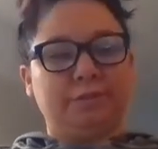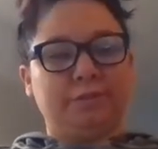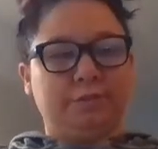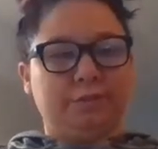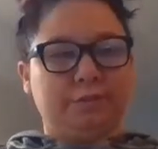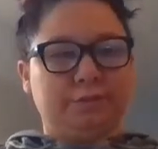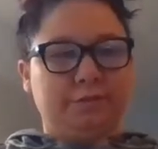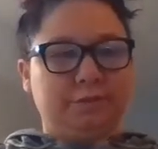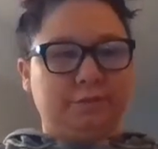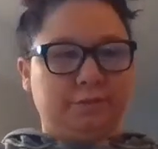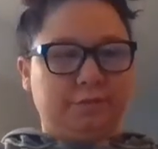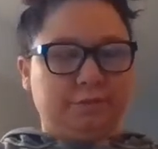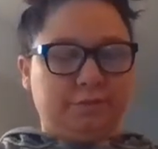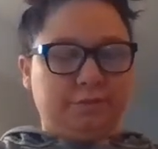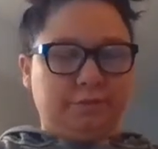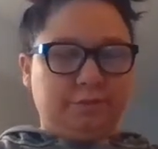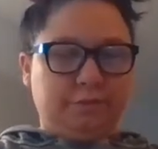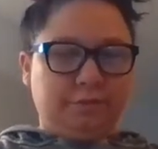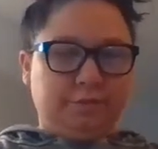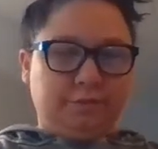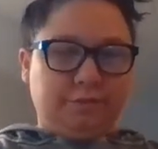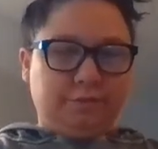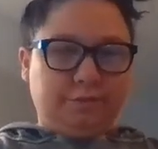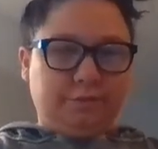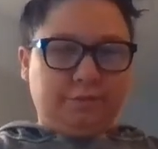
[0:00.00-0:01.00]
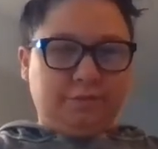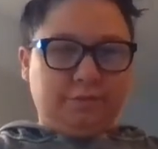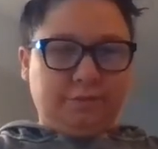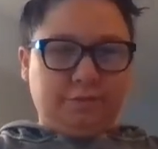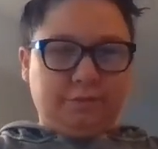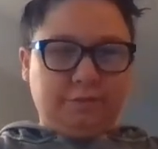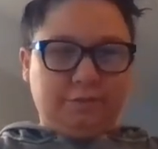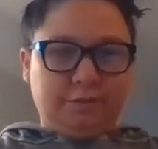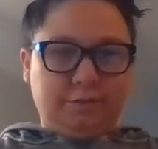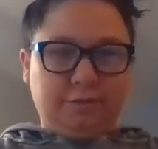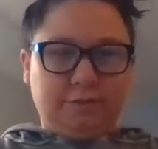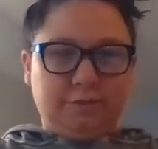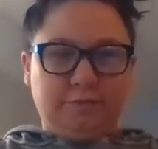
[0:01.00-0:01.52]

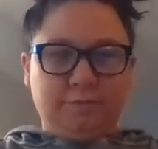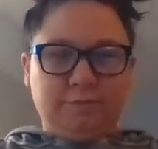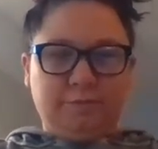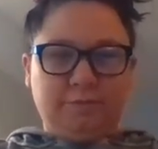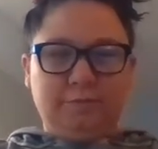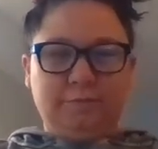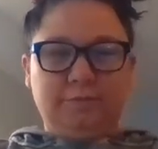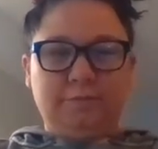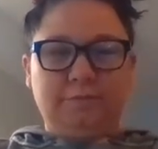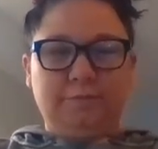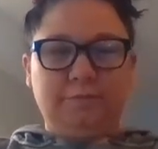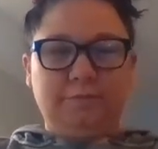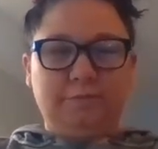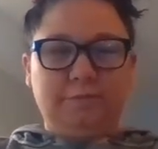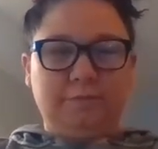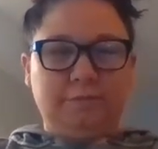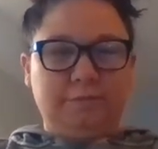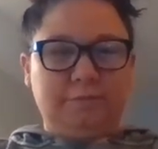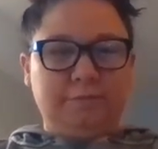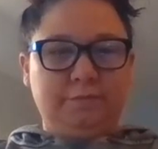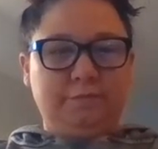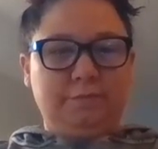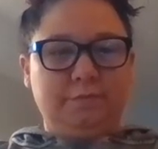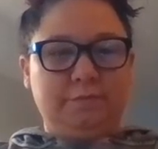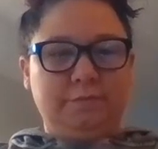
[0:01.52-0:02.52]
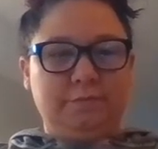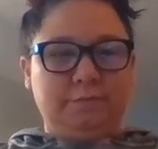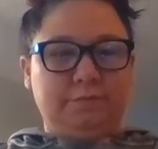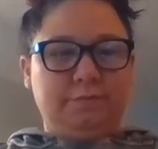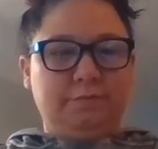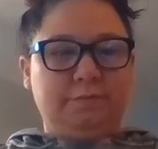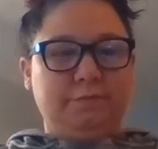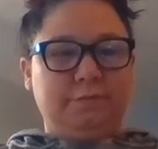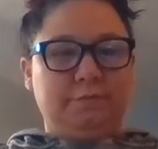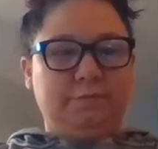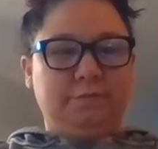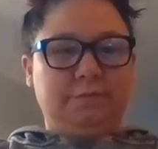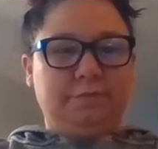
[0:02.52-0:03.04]

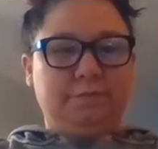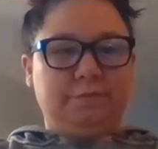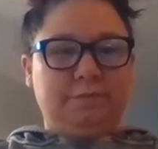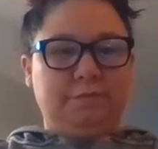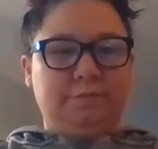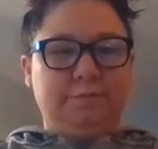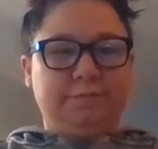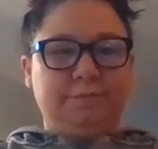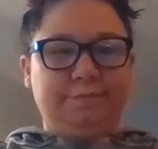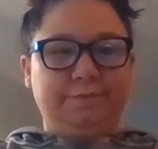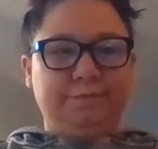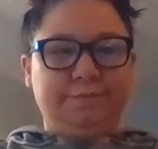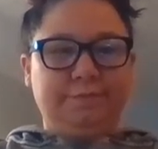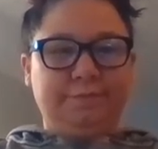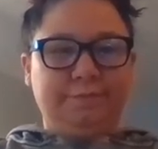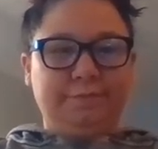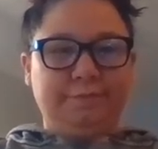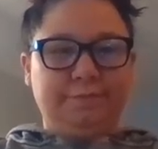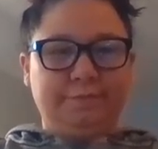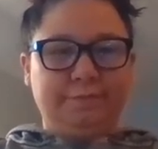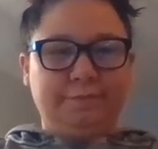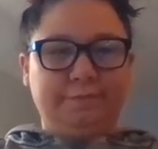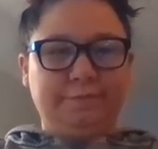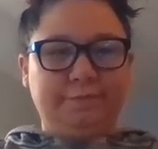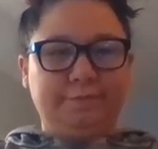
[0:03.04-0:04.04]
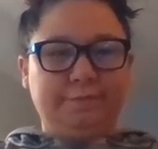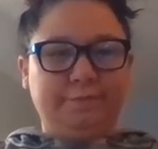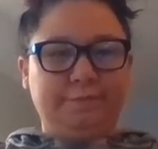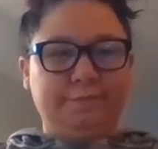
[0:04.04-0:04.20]
(silent)